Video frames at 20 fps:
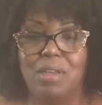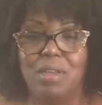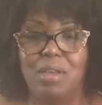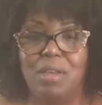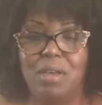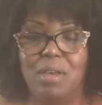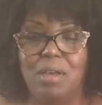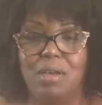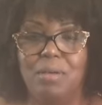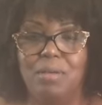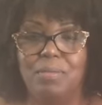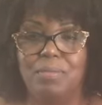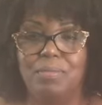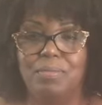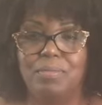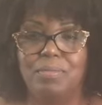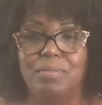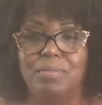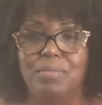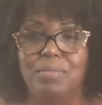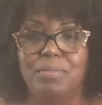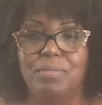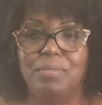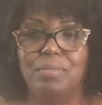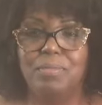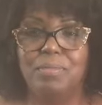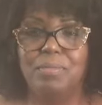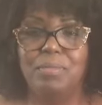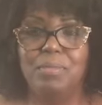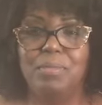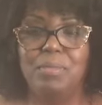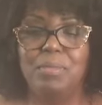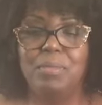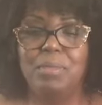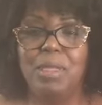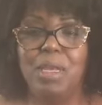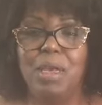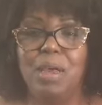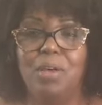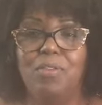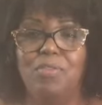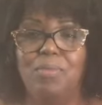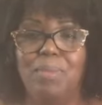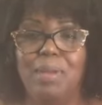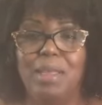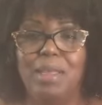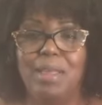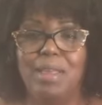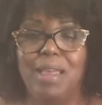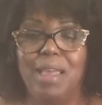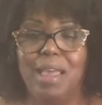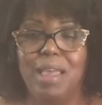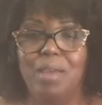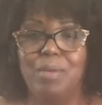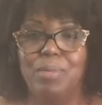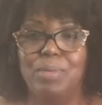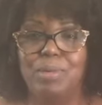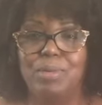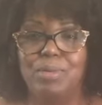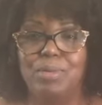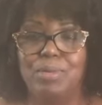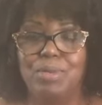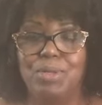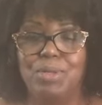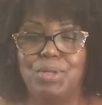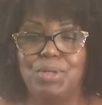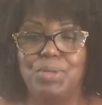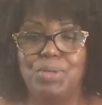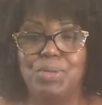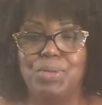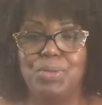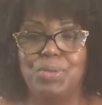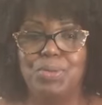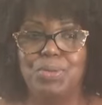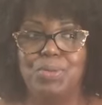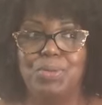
um, of being able to